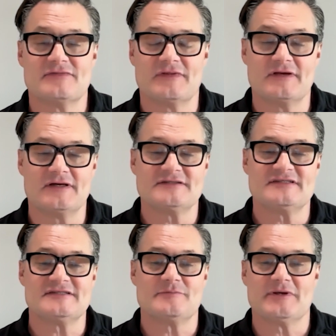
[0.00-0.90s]
For the
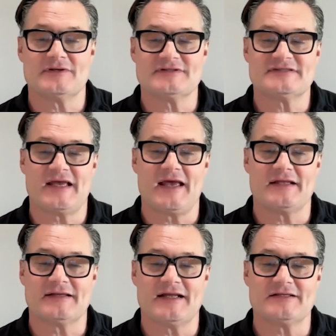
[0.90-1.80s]
artist to be on
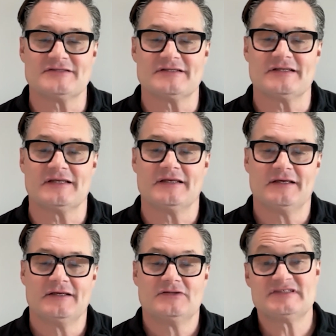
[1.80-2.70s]
set and actually
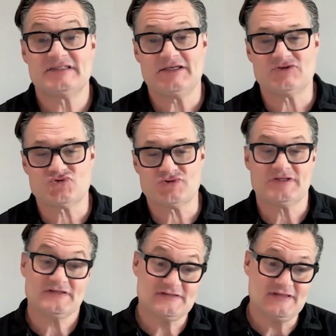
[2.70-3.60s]
see a
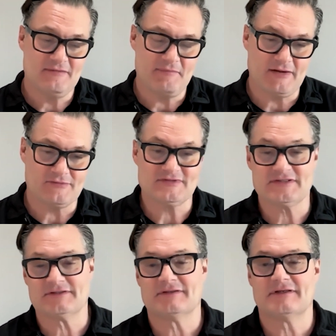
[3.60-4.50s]
tree, see a
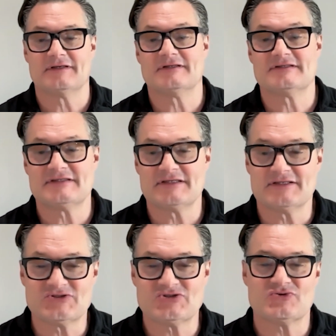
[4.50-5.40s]
mountain, see a
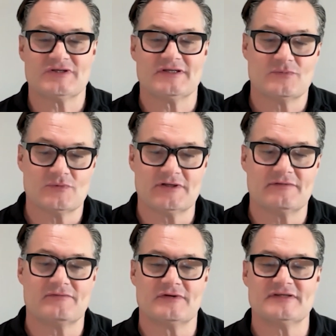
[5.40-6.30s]
street,
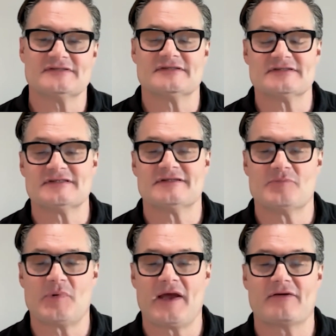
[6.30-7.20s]
whatever it is that's in the
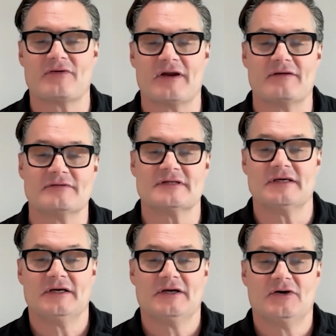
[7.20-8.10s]
background,
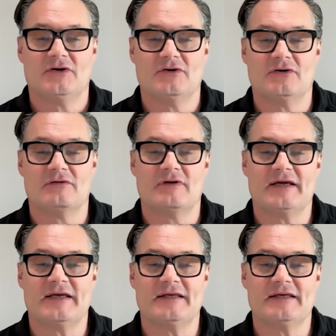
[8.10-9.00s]
or
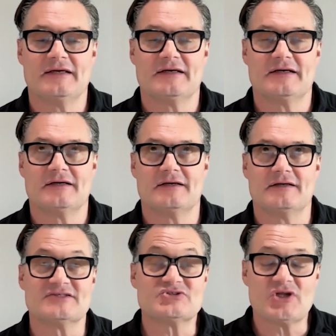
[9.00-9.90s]
a
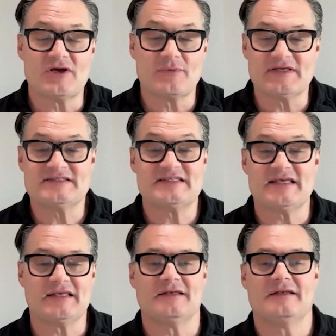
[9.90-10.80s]
snowy
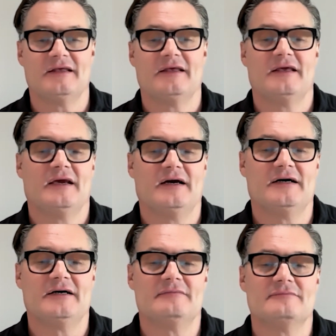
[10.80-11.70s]
scene.
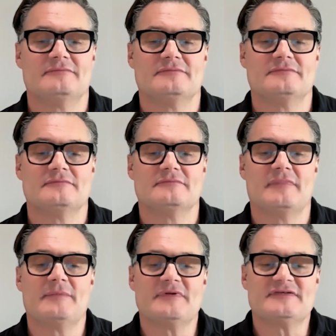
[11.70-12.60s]

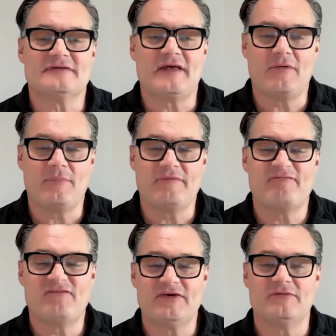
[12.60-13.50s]
Maybe to help them
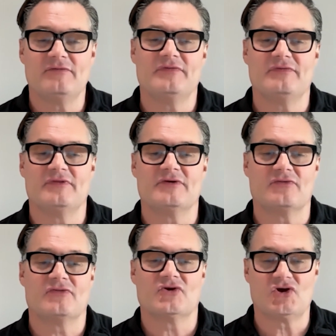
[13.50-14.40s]
feel
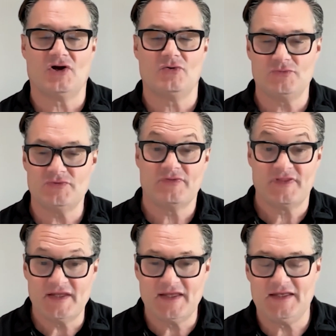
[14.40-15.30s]
the cold,
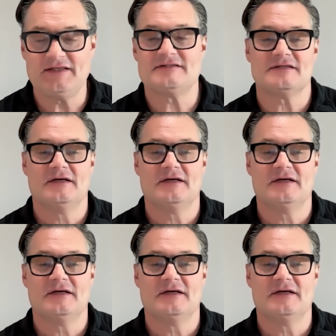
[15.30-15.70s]
the heat.